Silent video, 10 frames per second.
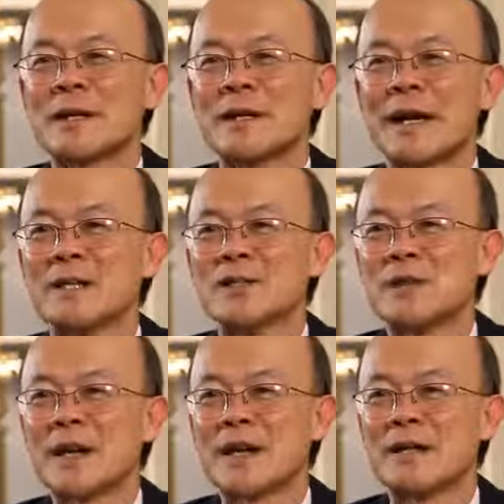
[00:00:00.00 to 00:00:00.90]
And
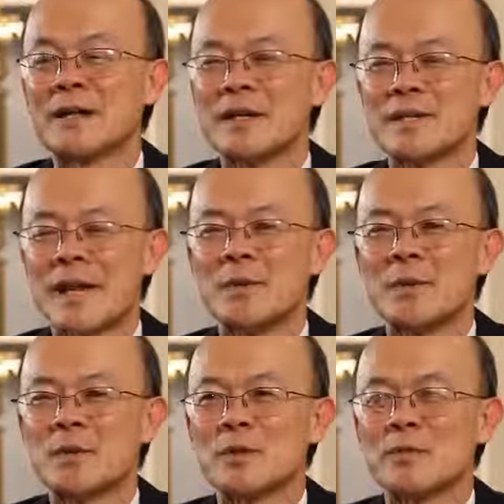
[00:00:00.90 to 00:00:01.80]
together is
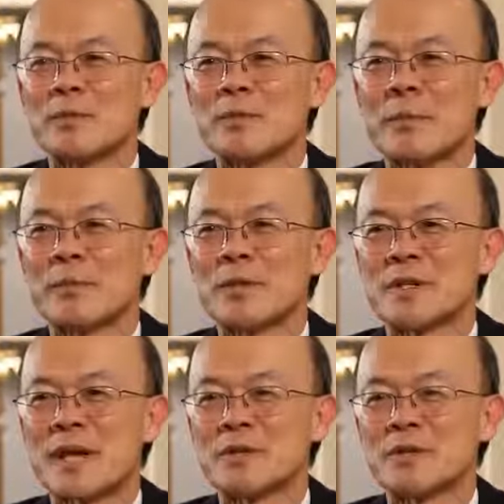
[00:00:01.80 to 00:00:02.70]
able to provide
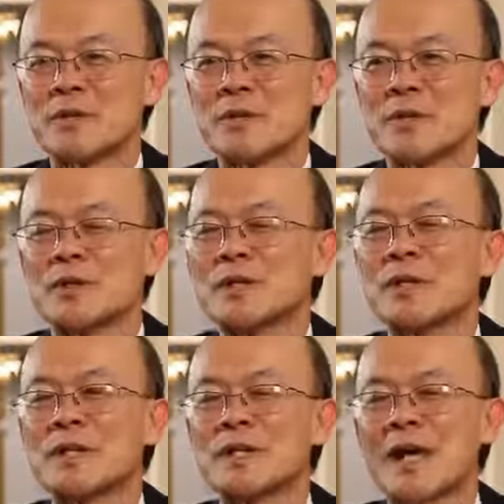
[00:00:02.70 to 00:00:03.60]
protection to the
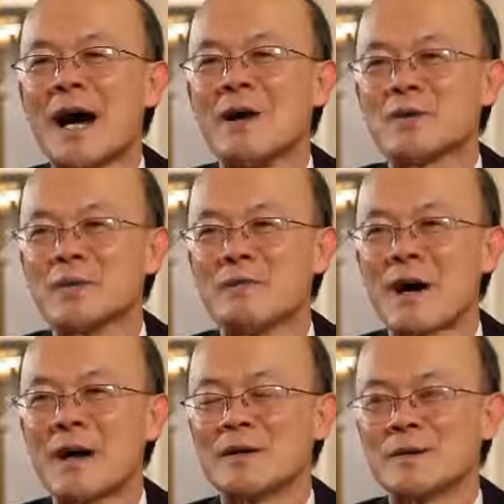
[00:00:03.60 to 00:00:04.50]
30,000
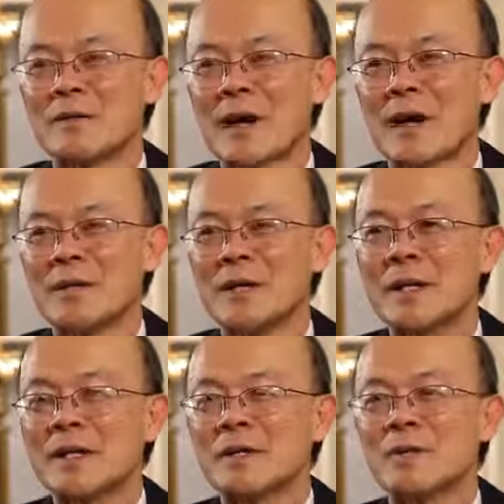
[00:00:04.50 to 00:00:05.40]
miles of artery
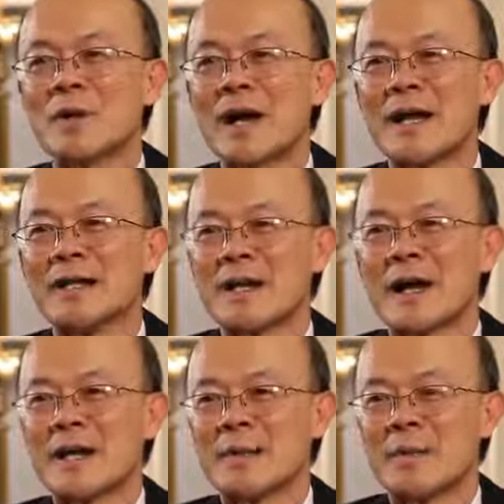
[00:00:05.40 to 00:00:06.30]
through our
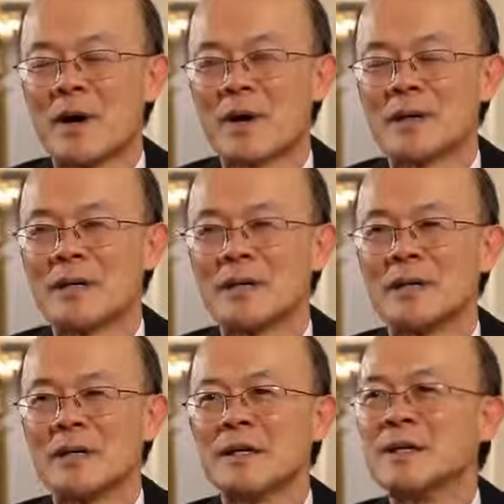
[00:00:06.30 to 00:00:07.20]
entire body.
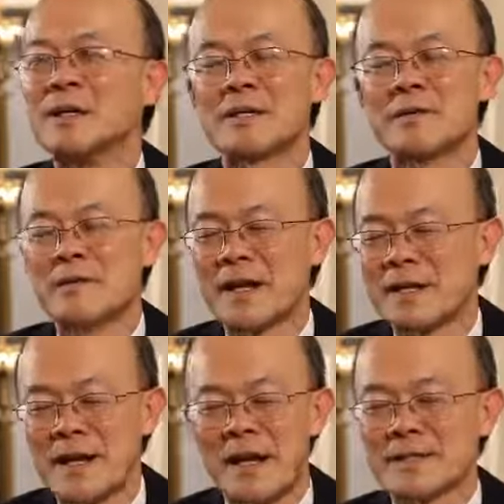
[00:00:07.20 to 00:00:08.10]
It is a
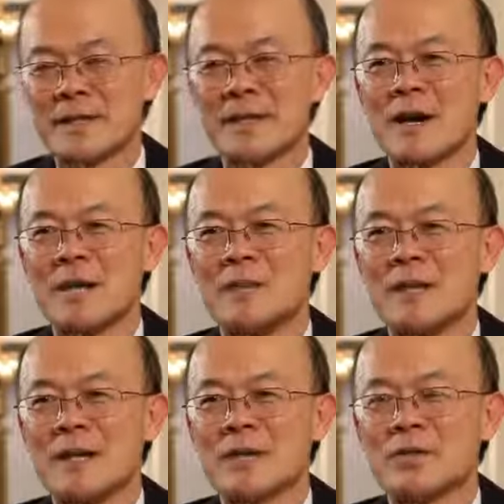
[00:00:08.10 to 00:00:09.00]
fantastic
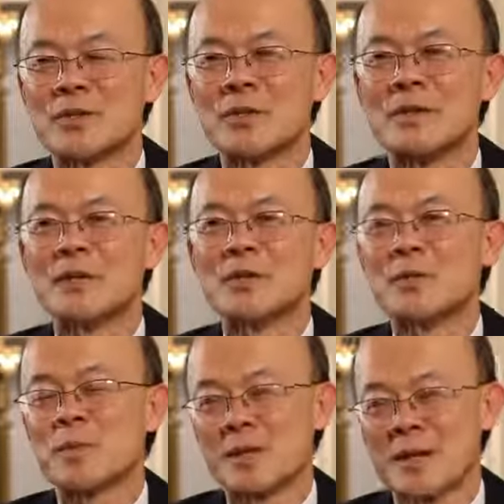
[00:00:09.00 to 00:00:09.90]
combination to
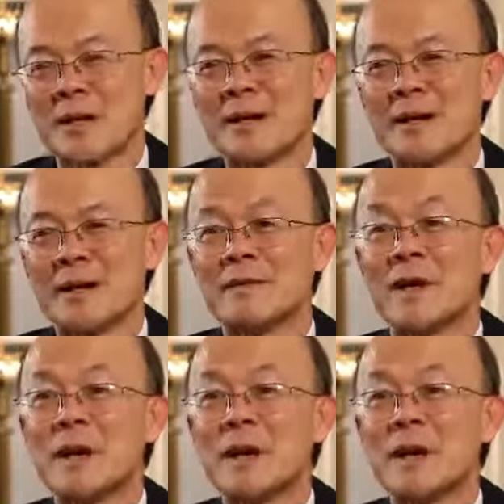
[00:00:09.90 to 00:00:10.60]
protect our health,